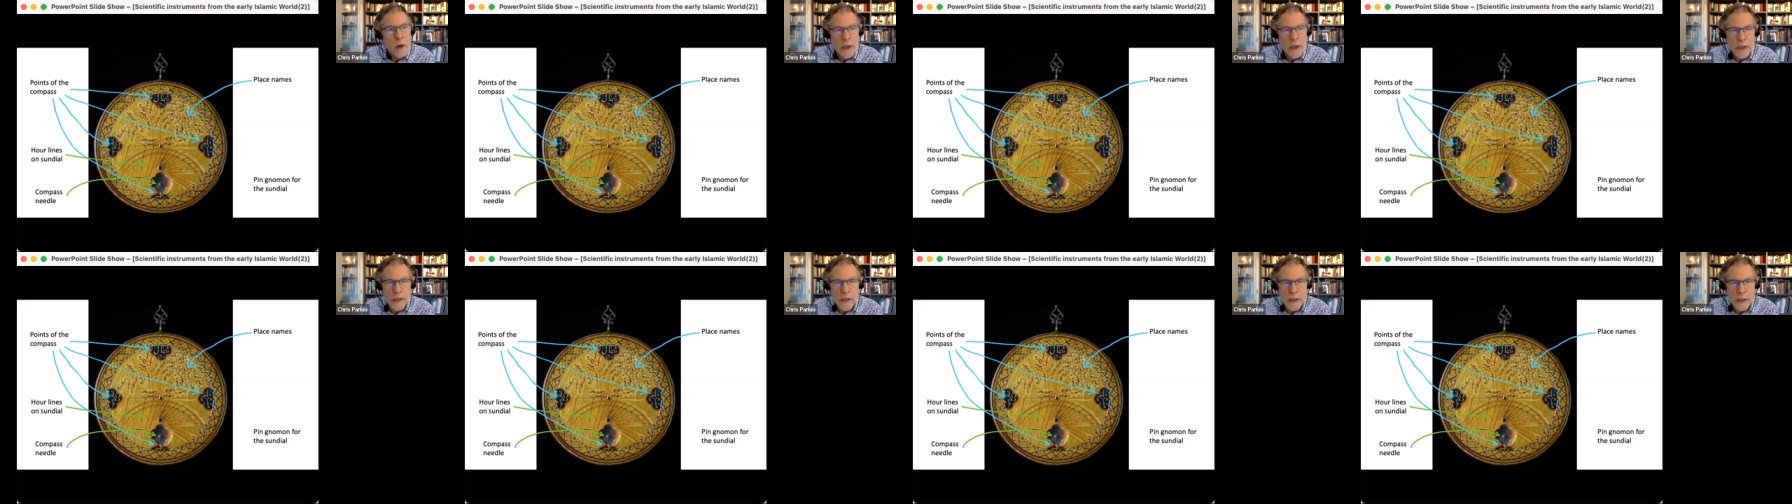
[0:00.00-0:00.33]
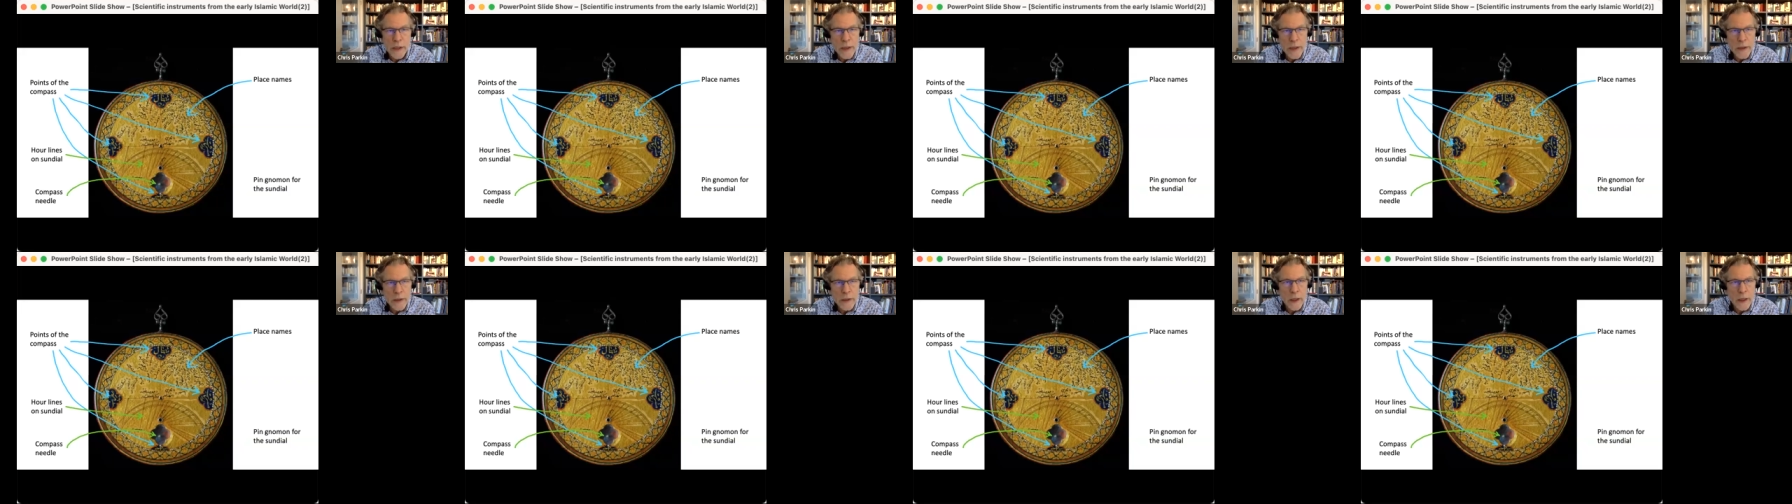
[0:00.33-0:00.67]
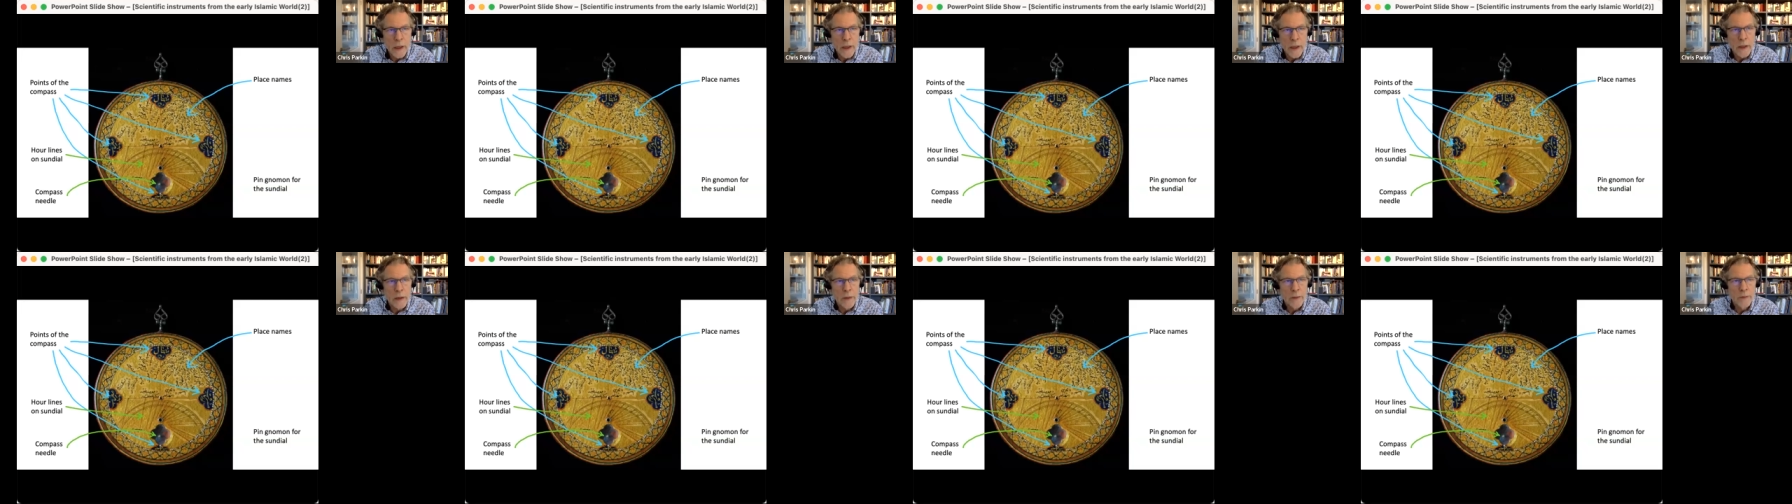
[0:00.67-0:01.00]
on a
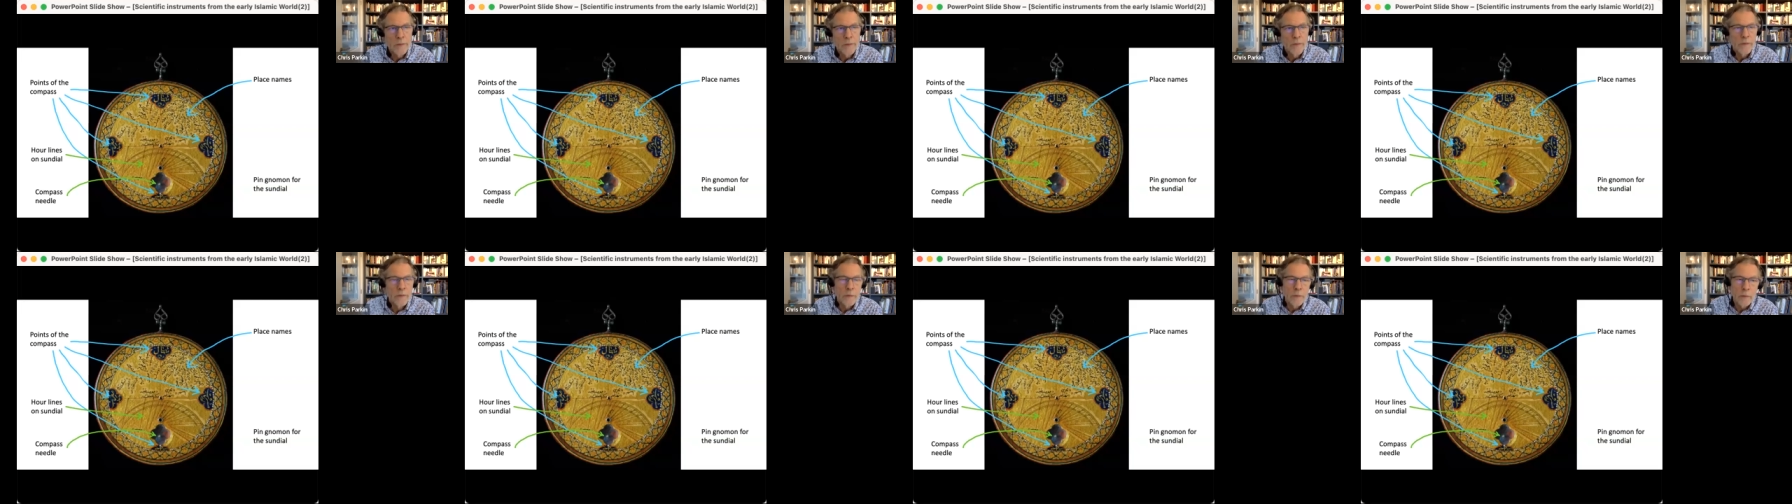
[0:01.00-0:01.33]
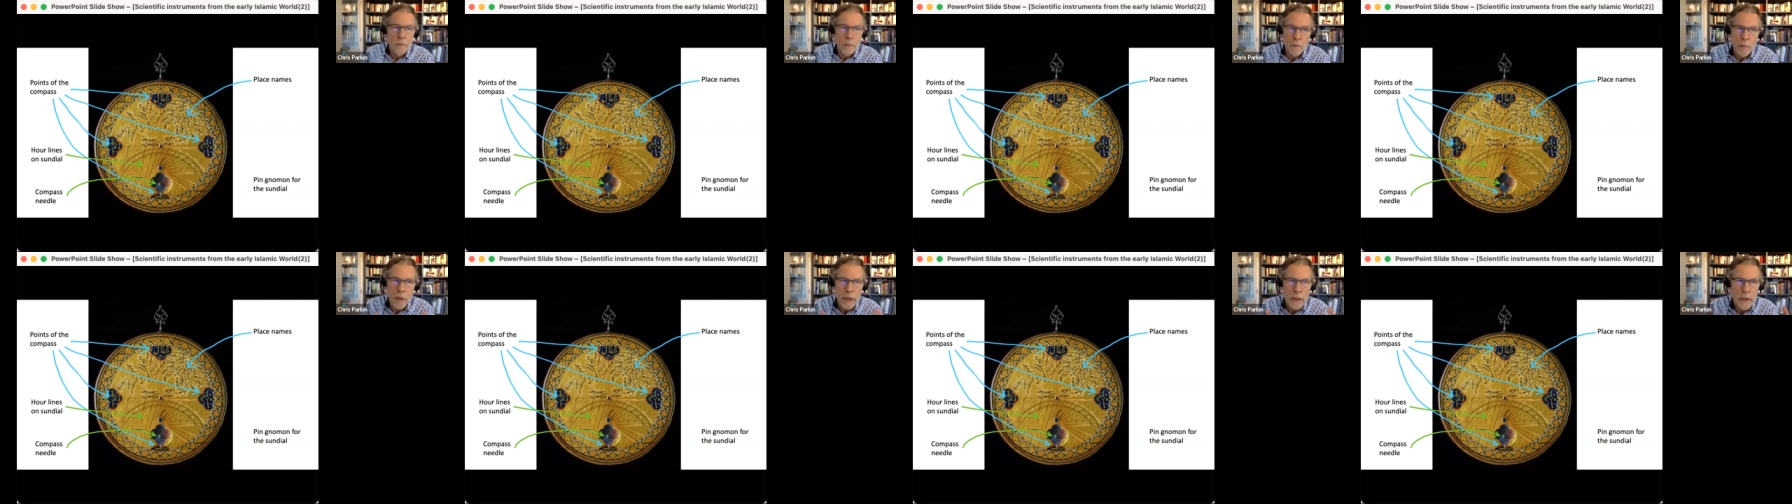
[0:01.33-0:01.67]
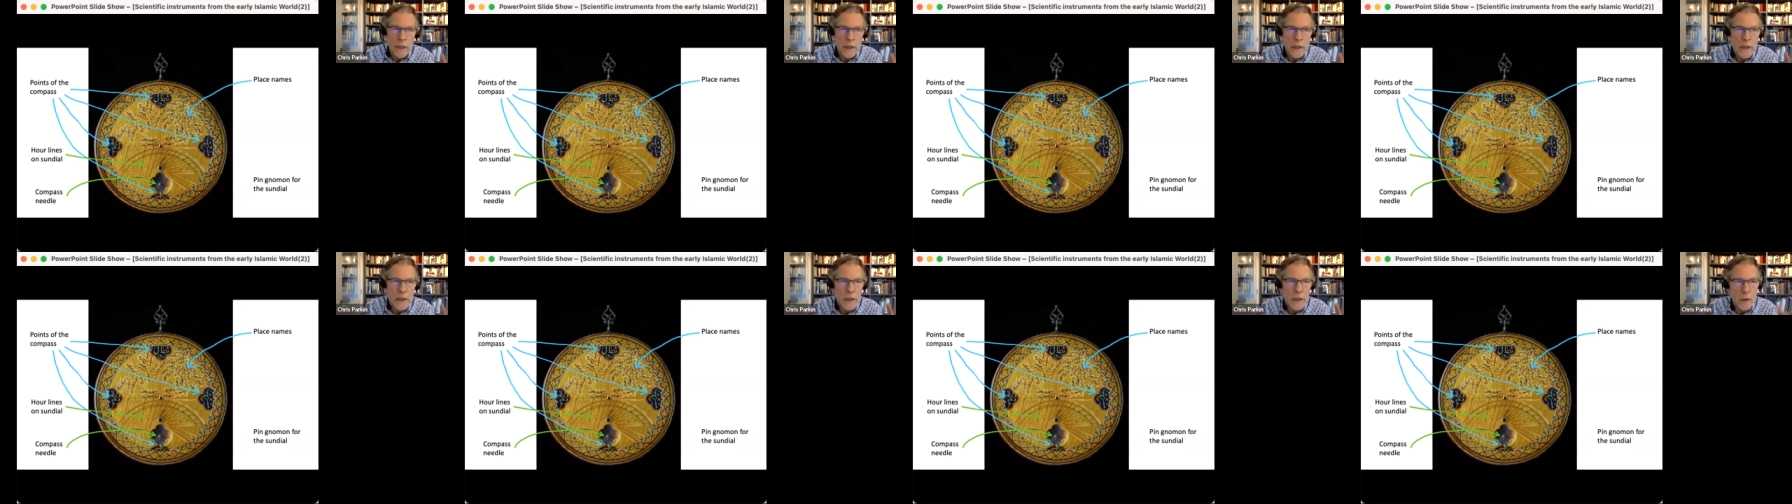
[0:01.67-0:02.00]
sundial
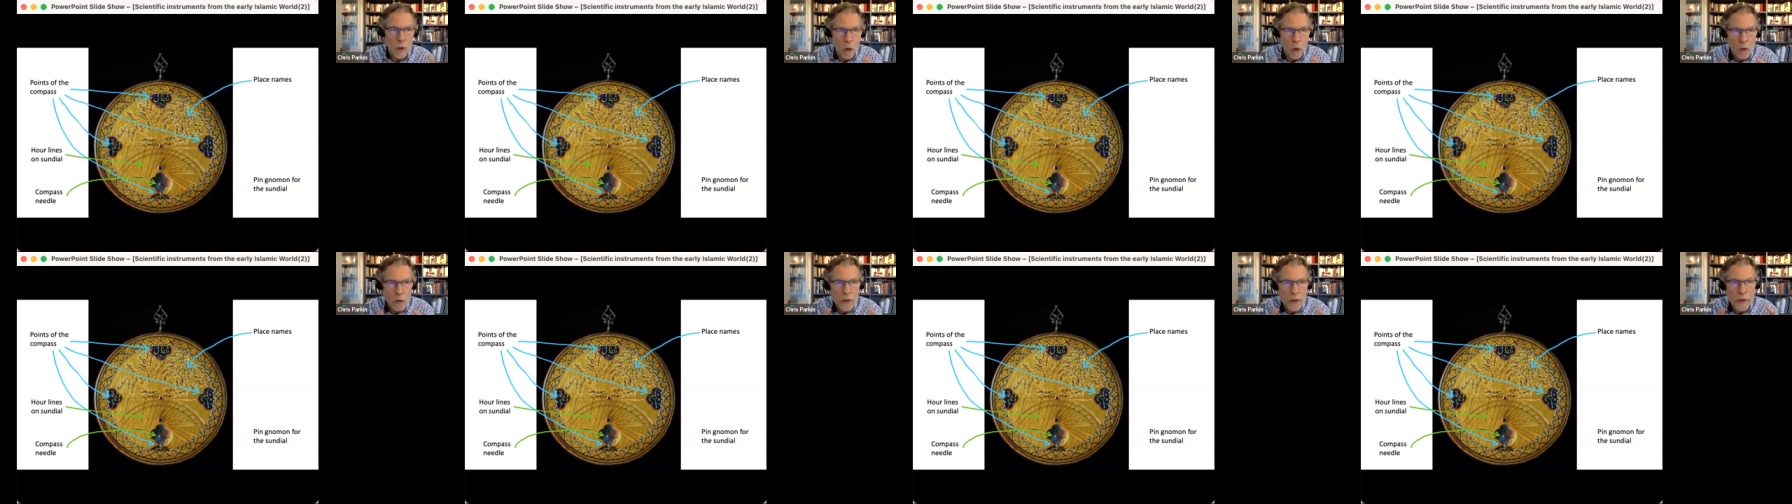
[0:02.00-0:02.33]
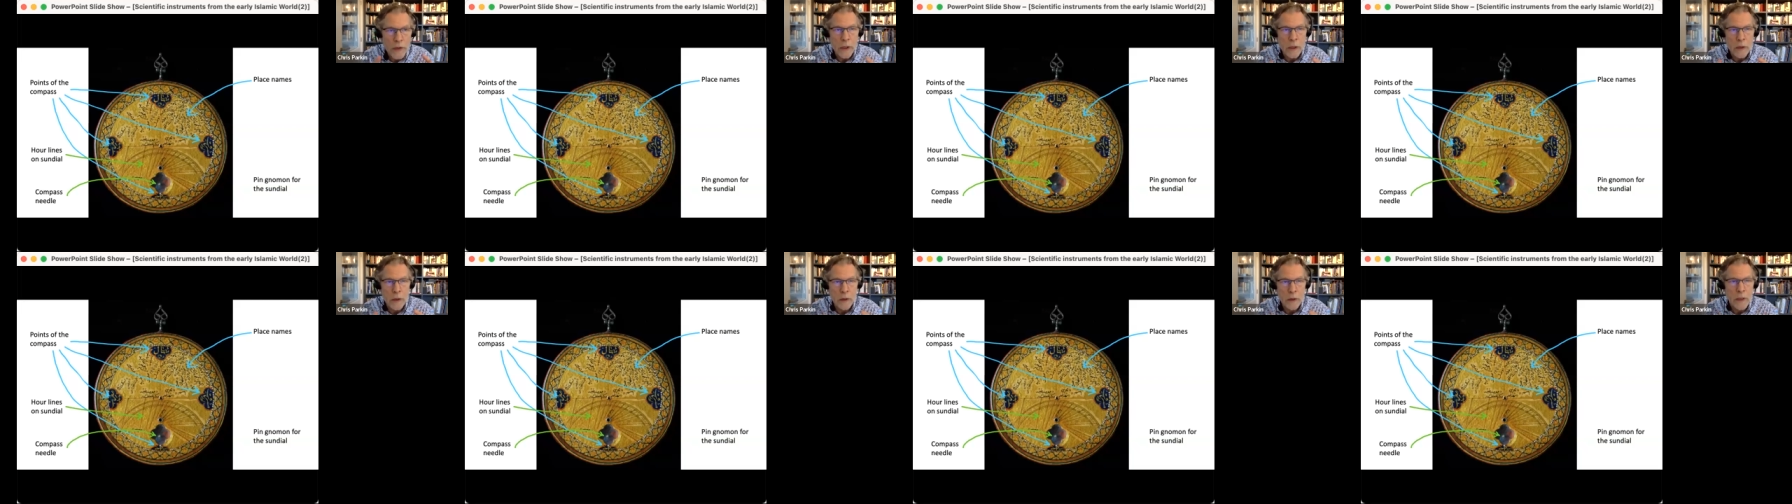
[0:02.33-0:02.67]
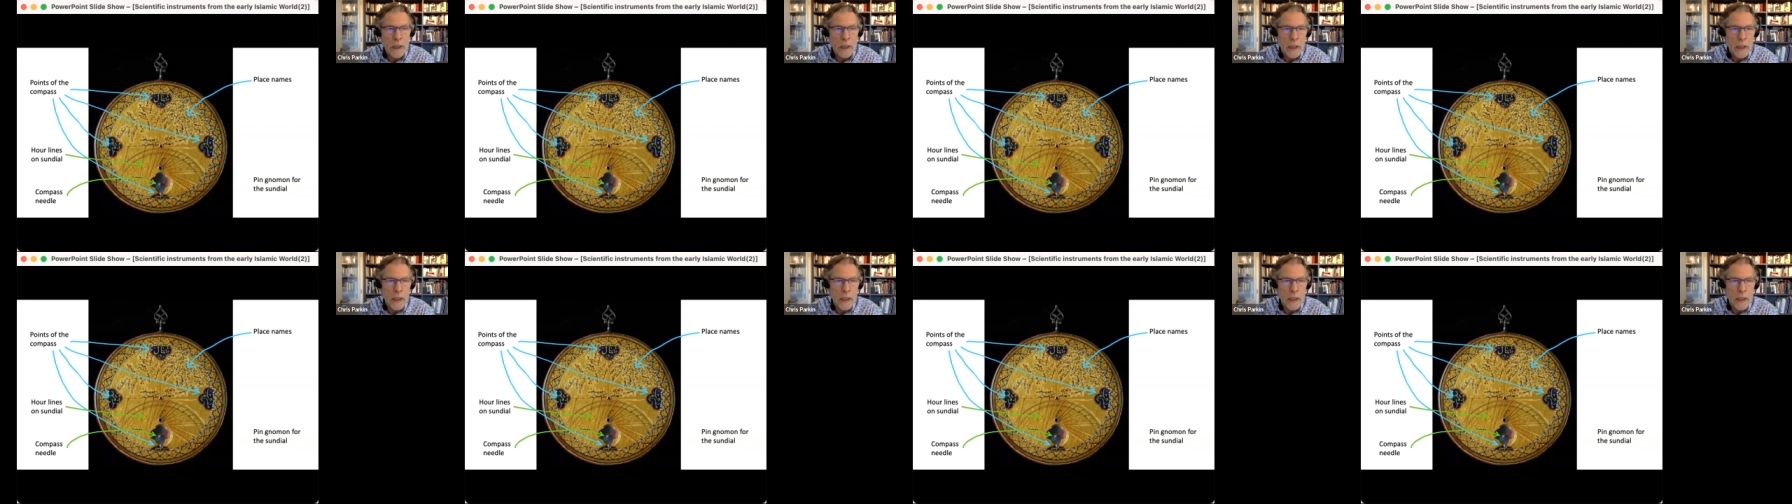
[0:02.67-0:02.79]
because it also